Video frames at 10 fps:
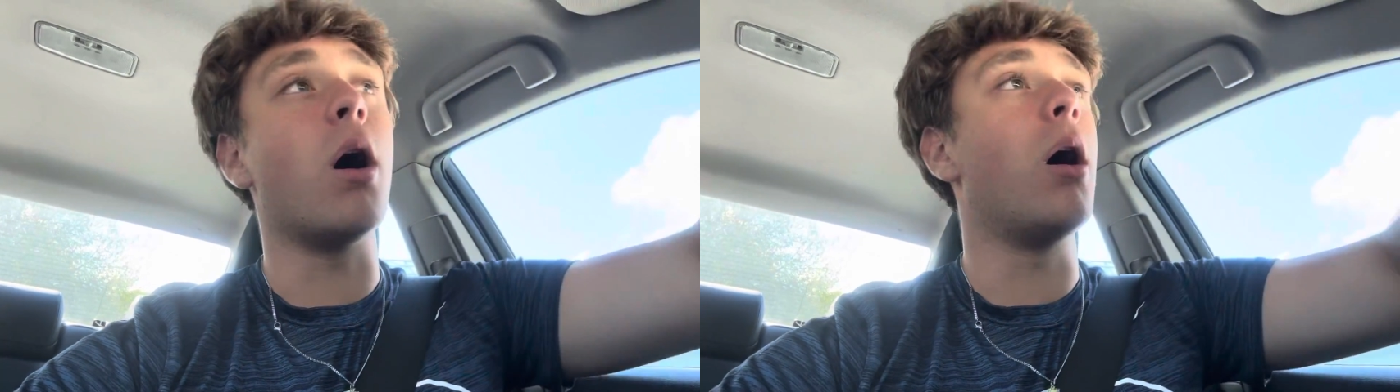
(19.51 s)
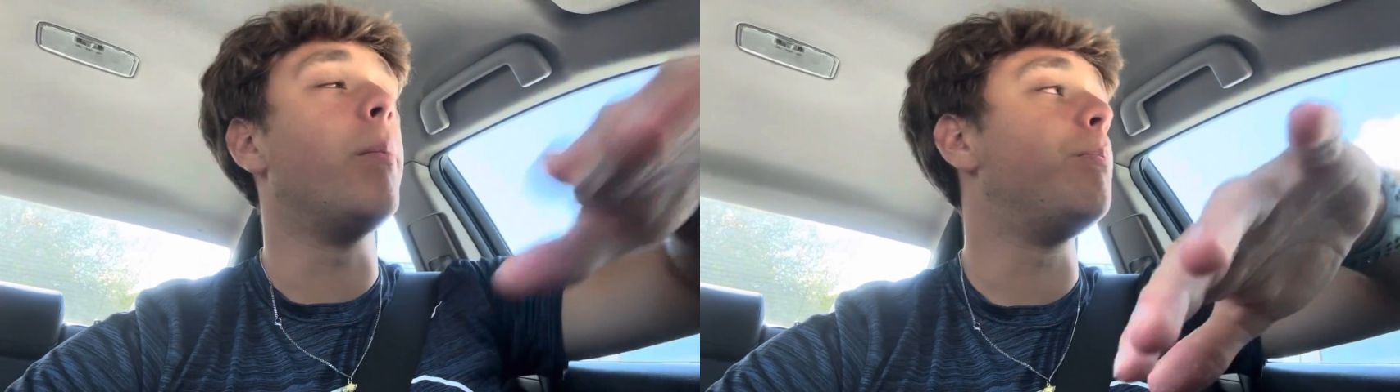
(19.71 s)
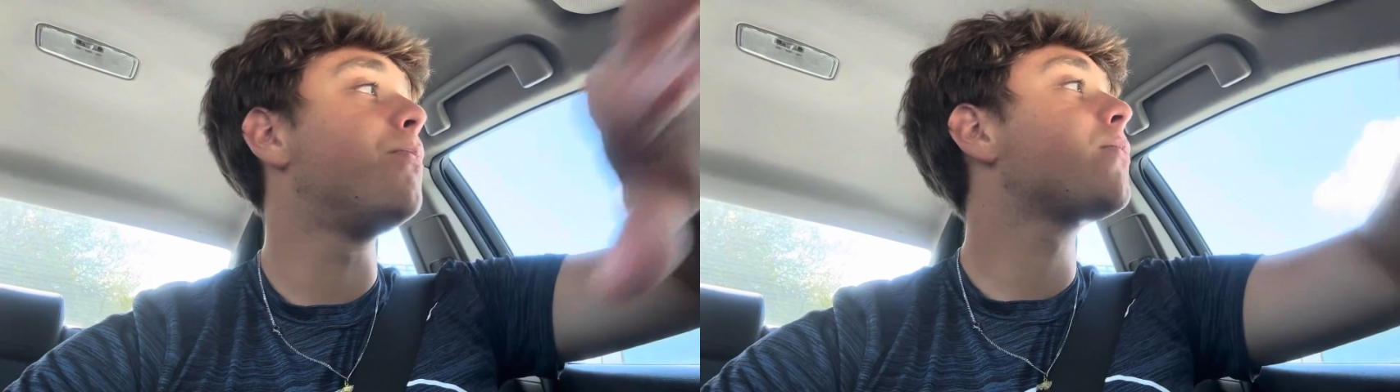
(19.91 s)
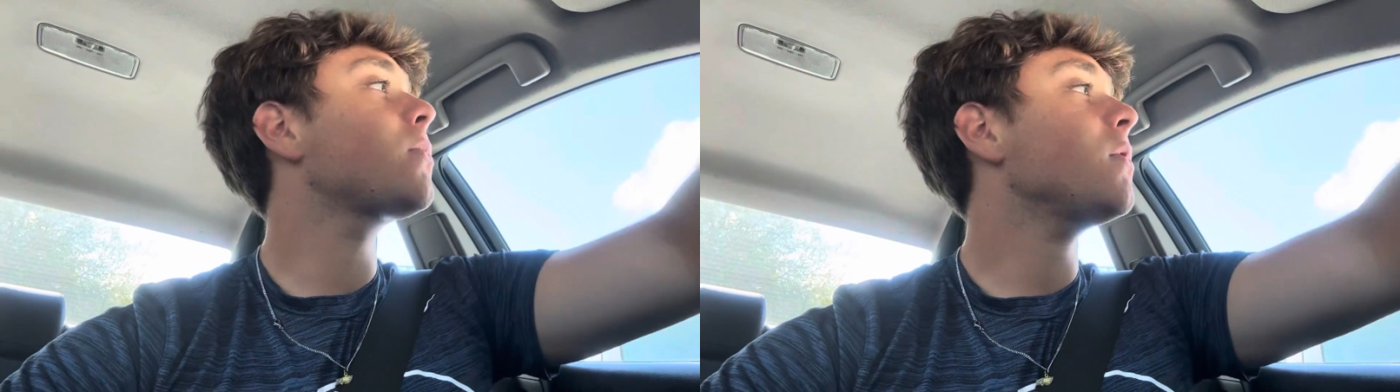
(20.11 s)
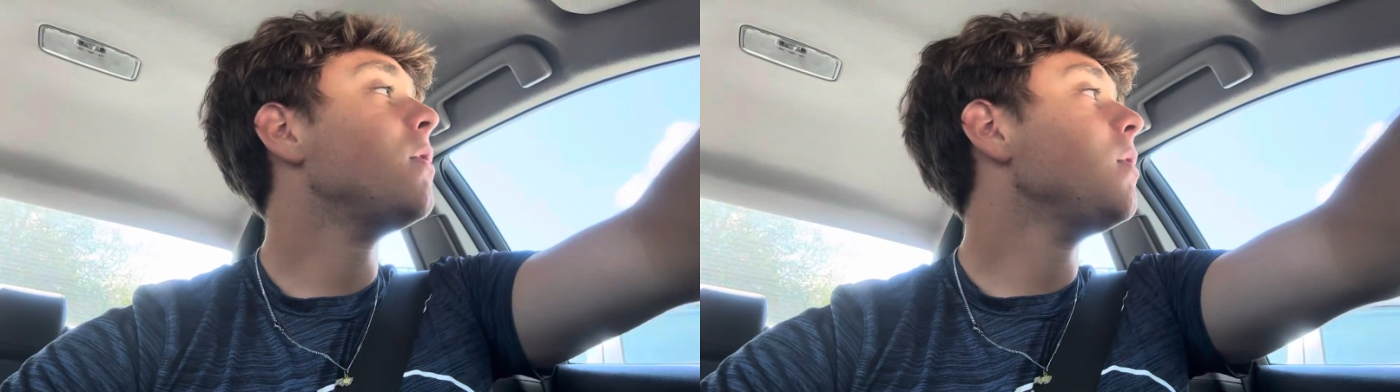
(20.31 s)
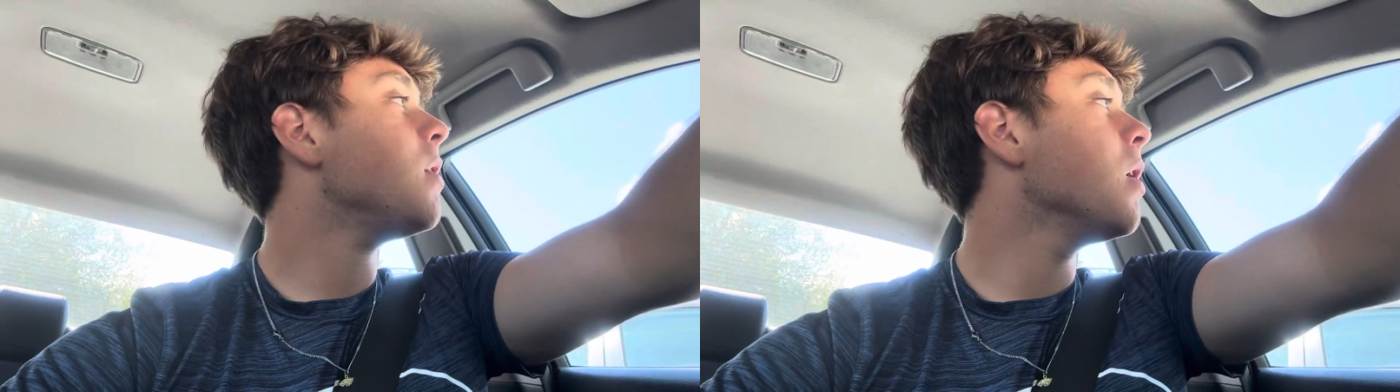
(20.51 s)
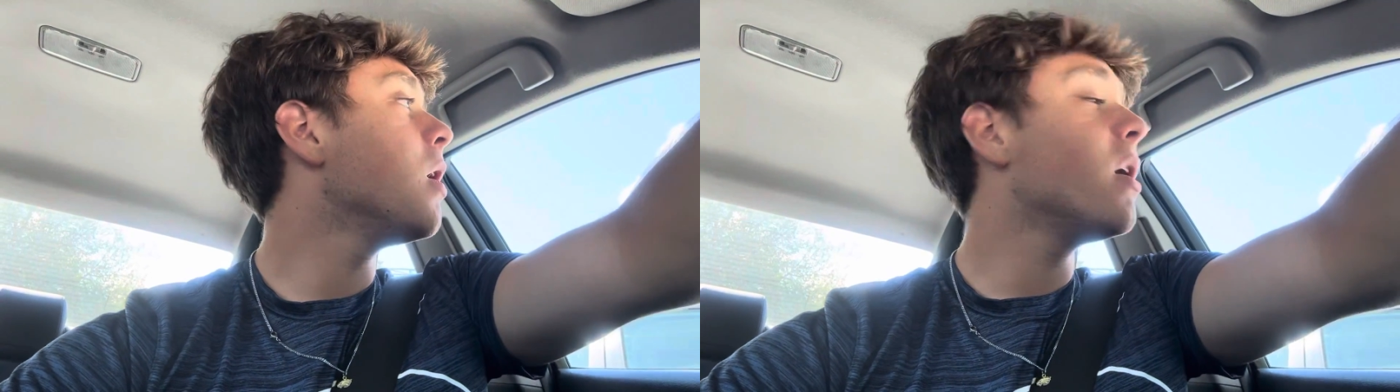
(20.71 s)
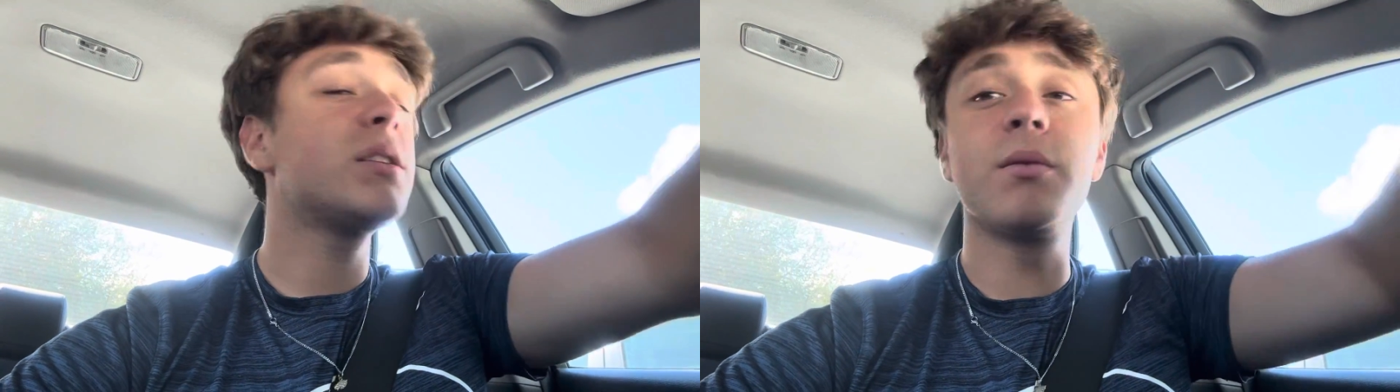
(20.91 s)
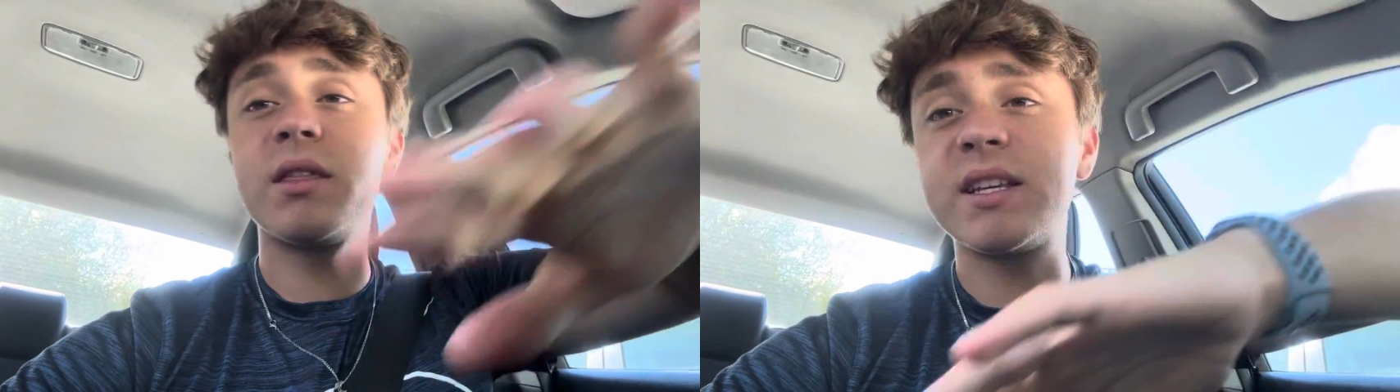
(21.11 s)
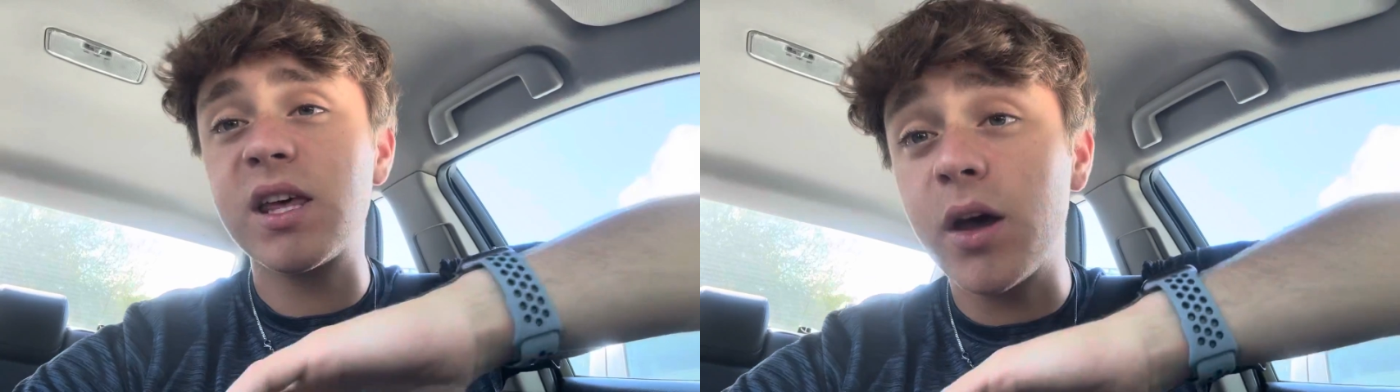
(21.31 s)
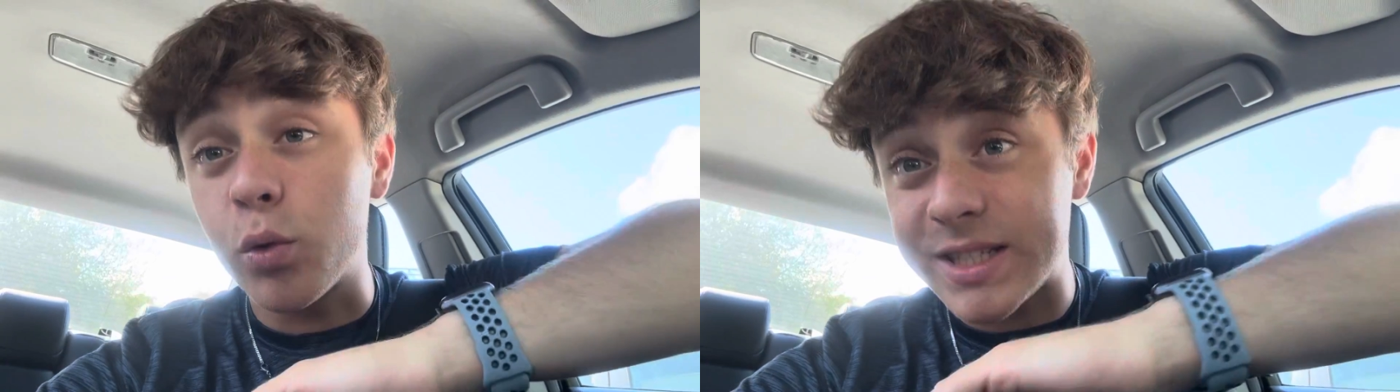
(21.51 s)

um some of the things I thought were